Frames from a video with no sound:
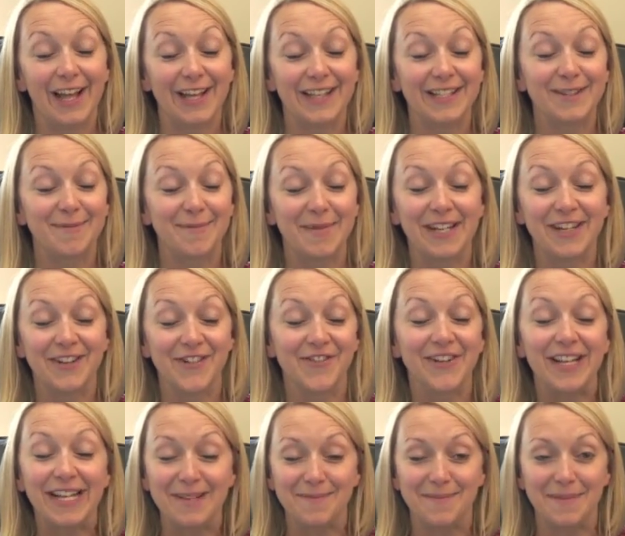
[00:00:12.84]
It's been a
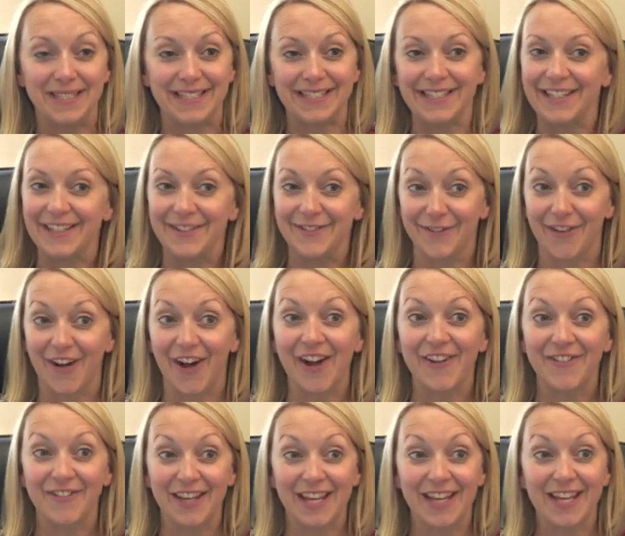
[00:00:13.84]
really busy
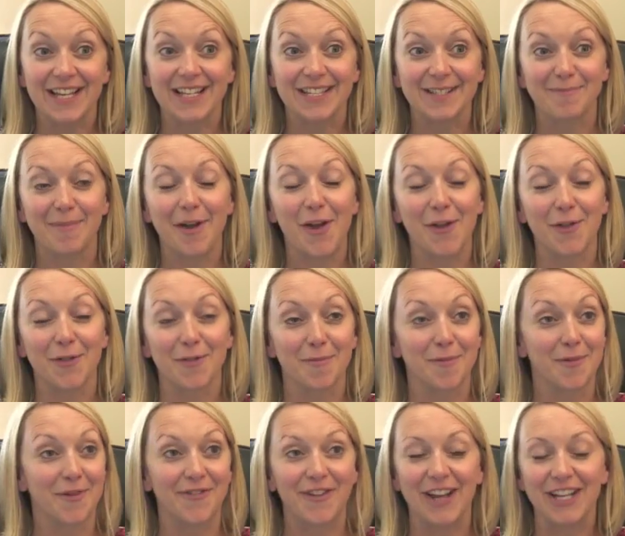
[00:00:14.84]
5 years,
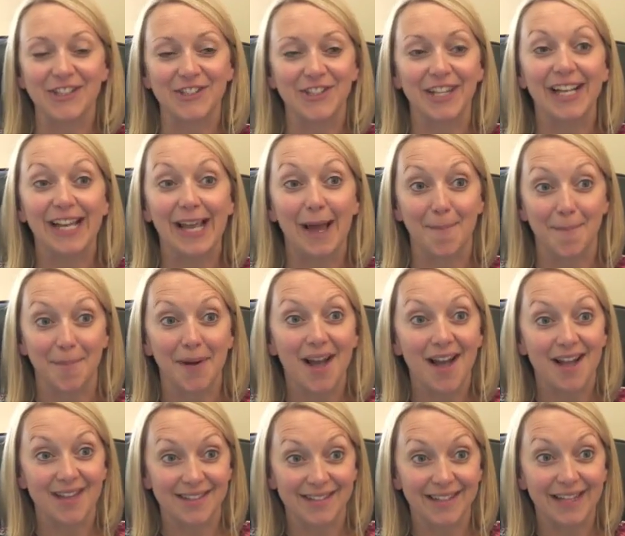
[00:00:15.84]
both professionally and
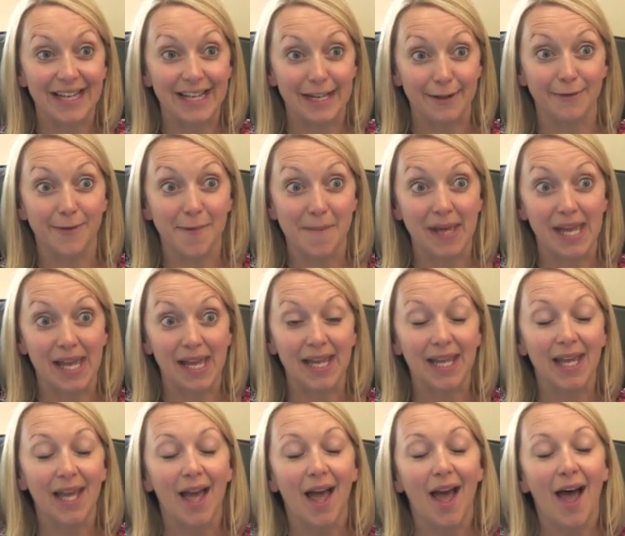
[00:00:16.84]
personally for
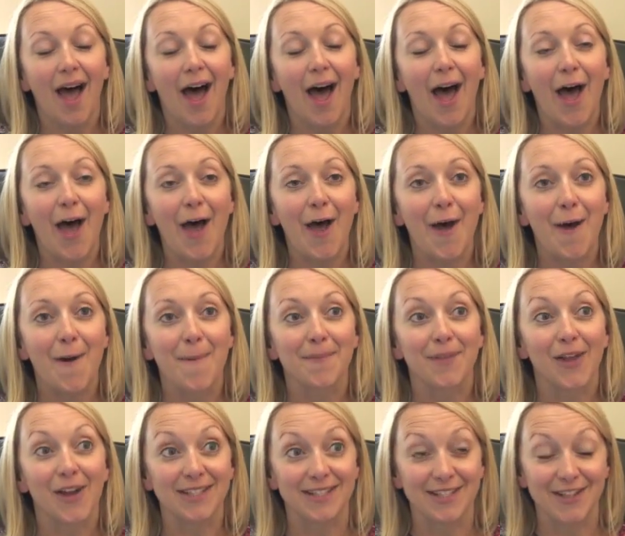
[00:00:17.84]
me.
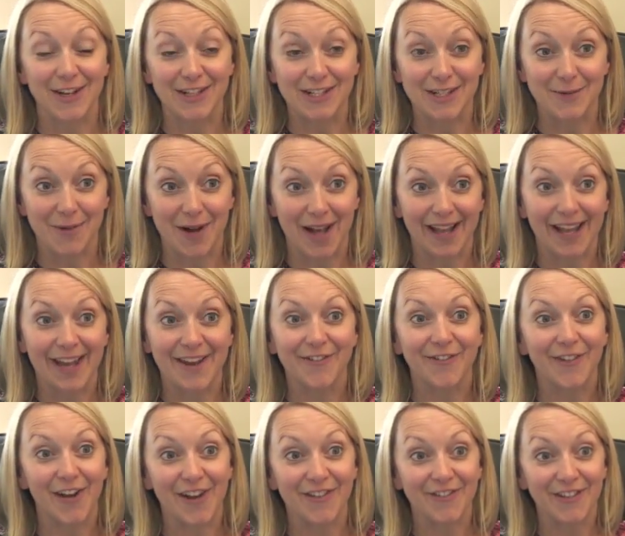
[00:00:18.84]
I started work
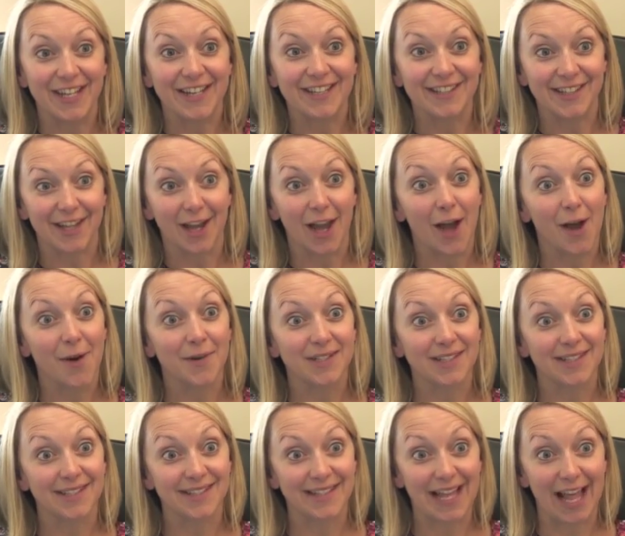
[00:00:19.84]
here 5 years ago
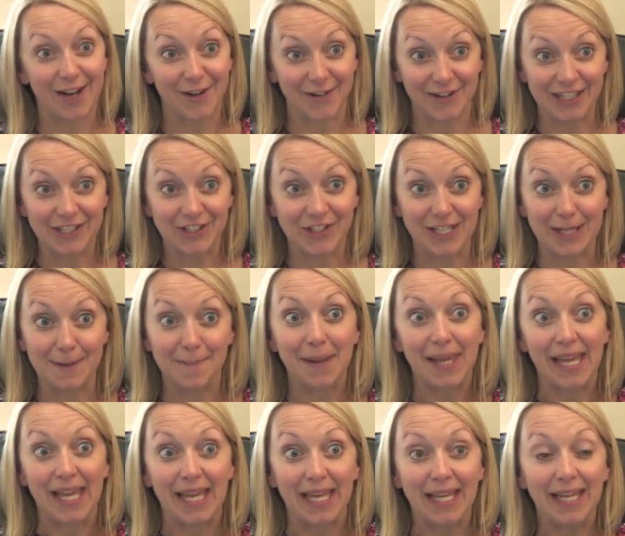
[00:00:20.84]
as a salaried
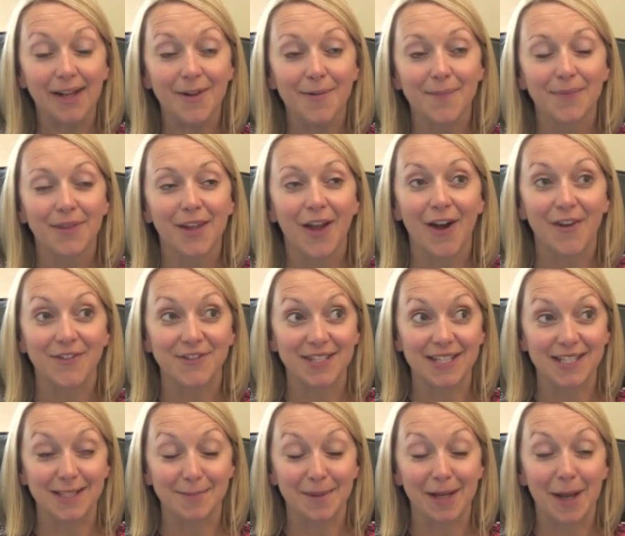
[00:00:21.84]
GP. I've
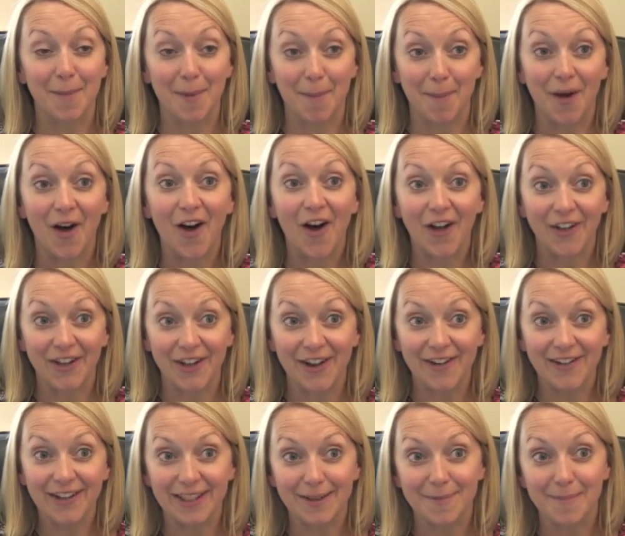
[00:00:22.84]
since become a
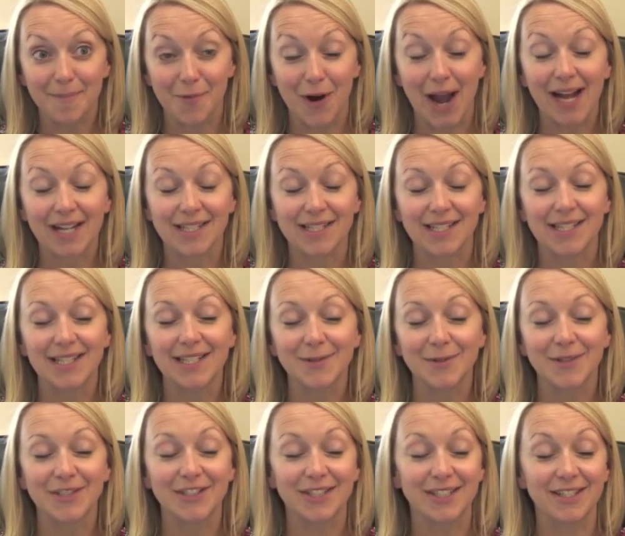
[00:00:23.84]
partner in the practice,
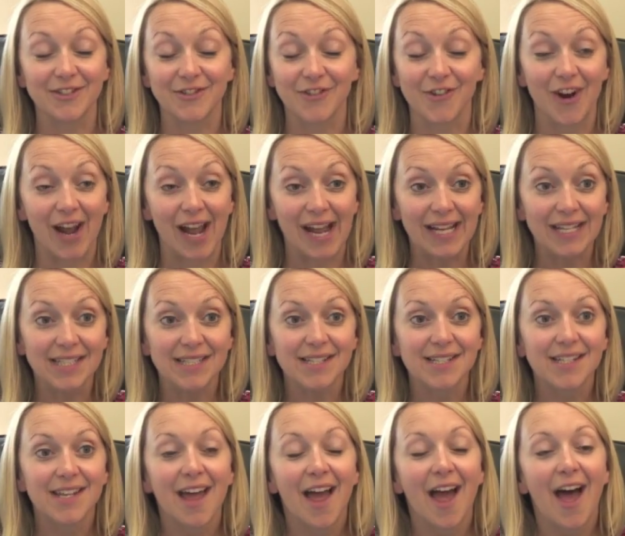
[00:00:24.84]
which is
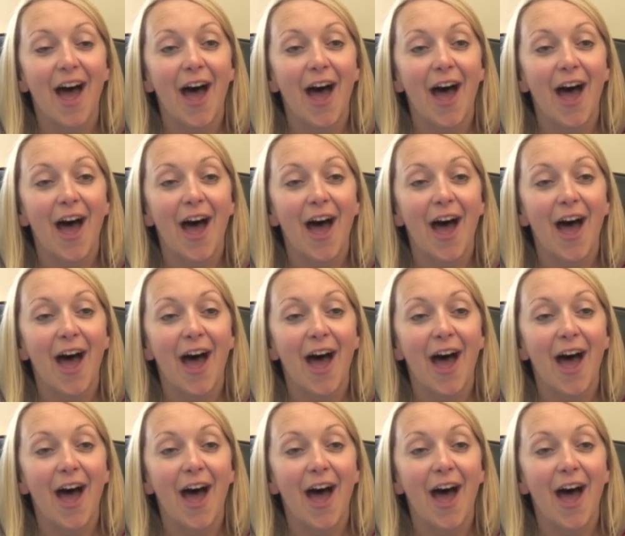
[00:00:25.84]
great.